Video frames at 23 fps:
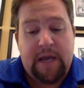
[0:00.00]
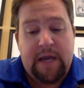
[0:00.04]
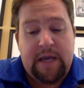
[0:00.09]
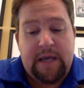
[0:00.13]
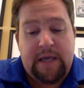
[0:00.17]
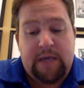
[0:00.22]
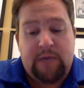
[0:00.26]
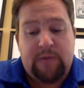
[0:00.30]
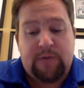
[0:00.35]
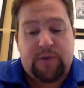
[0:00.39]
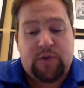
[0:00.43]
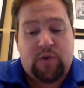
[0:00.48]

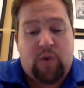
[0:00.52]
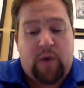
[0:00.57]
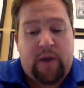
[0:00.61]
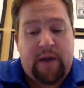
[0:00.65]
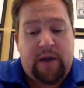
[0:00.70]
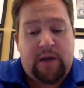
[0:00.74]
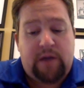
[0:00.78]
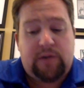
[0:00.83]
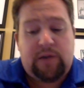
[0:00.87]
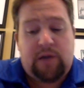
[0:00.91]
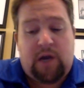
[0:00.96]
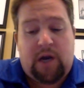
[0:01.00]
He was quite
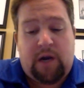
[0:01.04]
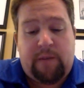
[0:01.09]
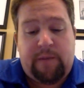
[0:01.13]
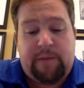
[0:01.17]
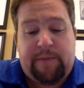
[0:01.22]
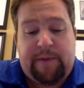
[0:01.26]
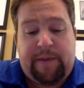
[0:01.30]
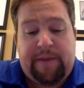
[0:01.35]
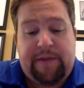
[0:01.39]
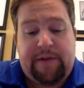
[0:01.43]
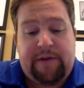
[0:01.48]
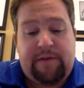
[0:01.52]
alarmed
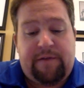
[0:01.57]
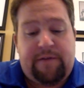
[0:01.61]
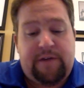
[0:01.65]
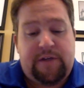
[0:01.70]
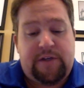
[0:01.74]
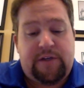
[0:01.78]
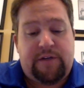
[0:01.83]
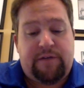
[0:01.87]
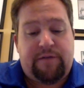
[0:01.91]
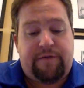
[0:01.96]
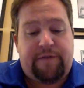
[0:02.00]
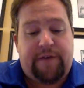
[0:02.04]
by the
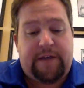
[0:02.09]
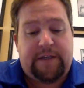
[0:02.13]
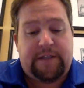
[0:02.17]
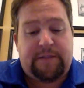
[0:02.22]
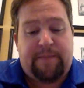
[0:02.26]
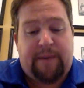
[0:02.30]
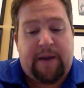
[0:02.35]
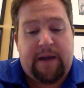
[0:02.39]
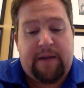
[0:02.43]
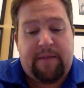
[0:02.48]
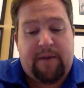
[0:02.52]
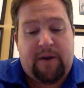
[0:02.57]
division faced
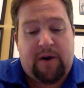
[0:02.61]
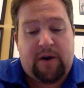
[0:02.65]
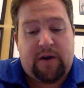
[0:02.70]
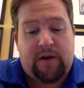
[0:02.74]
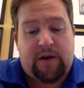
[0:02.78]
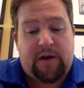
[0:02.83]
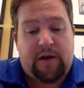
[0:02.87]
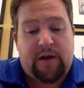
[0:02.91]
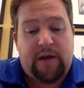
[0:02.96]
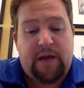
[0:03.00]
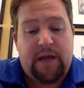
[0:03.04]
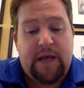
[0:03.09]
by
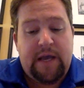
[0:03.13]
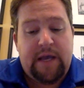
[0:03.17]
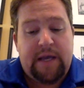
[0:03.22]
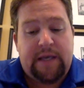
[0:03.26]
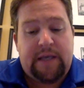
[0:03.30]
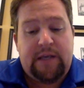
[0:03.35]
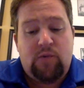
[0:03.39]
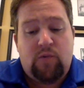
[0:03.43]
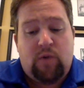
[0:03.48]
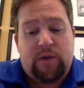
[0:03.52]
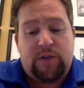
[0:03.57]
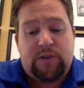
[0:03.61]
America.
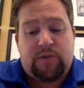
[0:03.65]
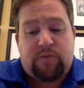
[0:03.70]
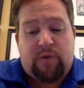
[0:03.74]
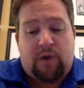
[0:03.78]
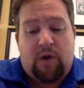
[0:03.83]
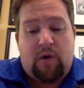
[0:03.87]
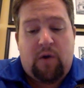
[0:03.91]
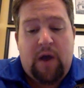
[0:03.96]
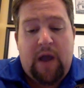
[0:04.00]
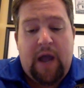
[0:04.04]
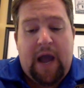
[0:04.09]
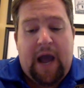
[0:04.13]
He once
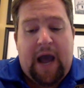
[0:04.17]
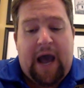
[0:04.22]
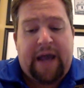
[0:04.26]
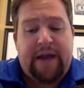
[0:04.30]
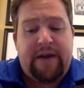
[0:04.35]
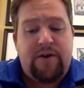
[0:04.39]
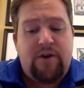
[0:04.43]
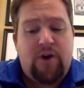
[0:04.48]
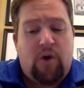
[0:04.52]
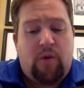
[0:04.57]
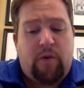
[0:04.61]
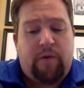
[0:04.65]
wrote, "I
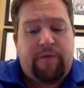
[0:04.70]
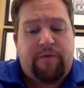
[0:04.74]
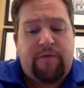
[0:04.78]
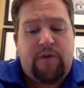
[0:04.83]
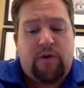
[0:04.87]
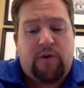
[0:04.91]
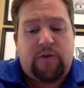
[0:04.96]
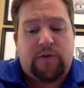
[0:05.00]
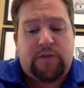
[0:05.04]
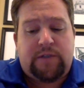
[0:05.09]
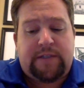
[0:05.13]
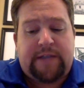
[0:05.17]
know of
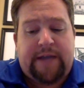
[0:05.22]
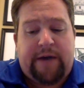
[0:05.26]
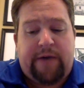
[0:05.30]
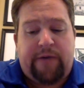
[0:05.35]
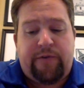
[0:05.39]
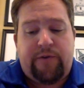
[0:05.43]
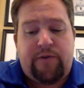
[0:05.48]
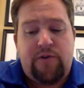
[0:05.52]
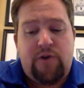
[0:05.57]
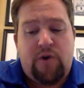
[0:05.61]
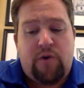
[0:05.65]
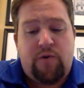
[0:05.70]
no
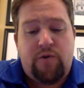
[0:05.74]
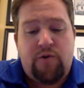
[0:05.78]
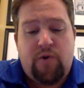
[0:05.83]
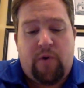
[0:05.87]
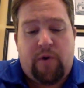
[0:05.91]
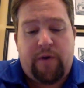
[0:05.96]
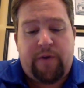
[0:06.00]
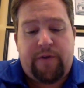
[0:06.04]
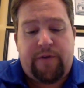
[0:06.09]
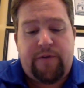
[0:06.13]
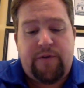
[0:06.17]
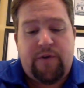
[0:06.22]
South, no
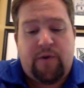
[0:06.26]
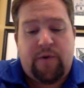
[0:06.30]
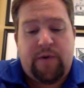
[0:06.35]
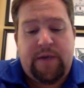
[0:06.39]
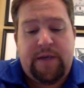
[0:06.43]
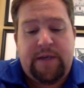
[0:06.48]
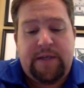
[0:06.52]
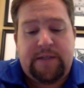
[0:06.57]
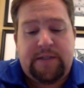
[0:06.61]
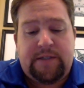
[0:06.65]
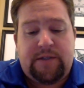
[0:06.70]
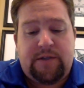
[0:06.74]
North, no
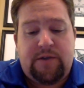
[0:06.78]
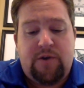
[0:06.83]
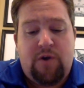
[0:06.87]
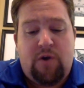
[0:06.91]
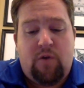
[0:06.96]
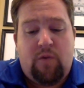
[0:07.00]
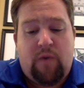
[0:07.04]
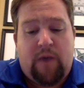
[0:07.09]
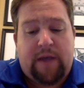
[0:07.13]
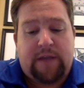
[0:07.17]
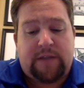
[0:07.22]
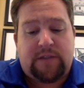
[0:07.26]
East, no
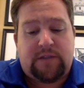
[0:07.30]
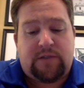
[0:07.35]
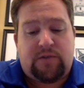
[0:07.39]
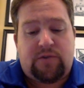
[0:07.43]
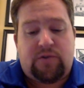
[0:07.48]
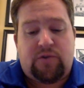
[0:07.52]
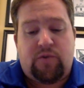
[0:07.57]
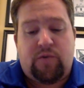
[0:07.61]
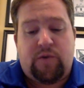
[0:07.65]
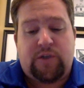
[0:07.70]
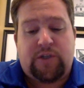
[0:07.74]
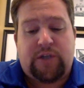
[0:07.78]
West
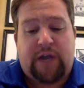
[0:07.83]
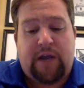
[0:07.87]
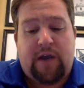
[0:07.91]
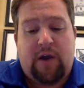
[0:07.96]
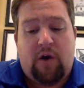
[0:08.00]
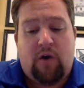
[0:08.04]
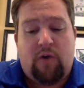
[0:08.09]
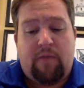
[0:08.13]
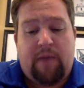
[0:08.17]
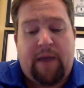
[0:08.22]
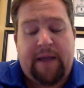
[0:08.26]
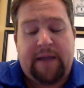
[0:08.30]
to which I
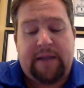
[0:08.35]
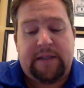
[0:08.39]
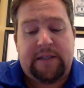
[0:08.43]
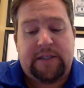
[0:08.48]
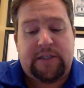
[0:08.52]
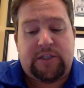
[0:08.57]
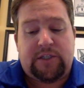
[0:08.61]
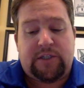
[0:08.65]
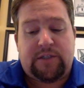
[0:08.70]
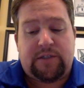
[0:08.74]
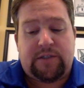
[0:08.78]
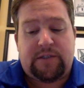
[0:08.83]
owe my
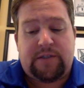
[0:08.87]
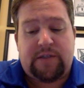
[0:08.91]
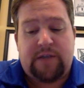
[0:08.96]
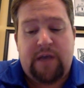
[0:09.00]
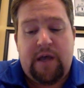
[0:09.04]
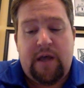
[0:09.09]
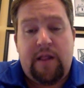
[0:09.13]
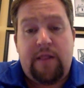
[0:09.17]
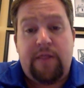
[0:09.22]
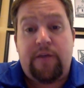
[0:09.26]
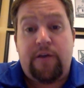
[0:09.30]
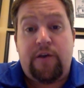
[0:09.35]
allegiance.
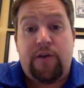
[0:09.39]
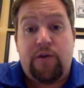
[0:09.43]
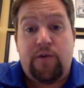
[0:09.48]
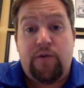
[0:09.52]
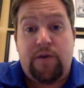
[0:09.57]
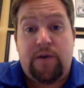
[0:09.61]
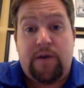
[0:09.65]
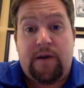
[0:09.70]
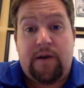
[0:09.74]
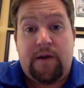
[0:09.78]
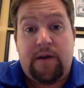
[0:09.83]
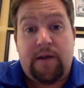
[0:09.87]
The
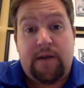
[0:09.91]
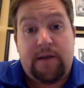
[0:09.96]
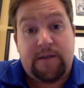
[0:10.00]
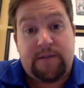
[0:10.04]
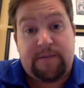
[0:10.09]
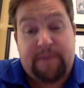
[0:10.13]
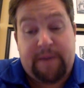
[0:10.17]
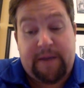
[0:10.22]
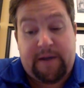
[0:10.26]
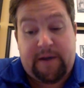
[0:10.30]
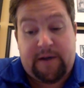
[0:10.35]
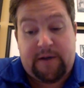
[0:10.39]
Union is
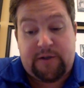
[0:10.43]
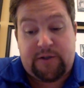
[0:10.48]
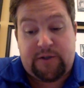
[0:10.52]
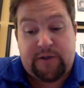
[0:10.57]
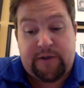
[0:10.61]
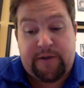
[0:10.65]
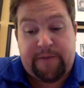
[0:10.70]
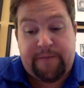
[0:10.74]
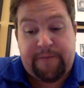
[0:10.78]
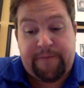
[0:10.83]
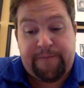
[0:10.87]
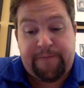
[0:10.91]
my
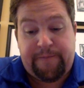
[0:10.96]
country."